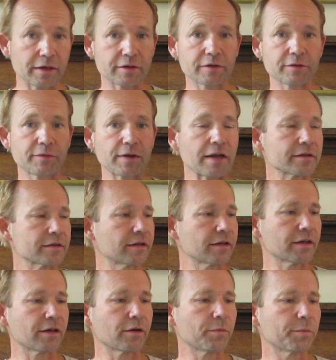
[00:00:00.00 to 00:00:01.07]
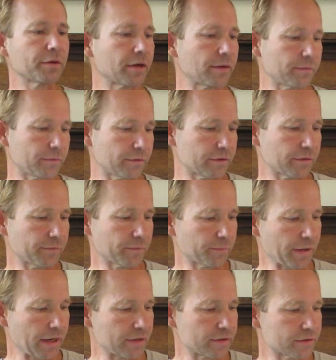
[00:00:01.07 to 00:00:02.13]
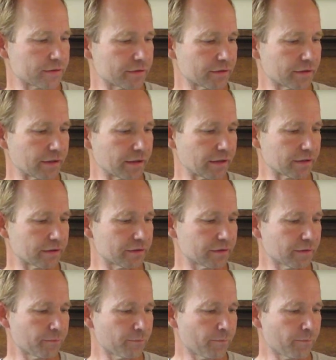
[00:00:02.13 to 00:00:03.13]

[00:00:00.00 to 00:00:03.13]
It's just fascinating. I opened up different pages and things.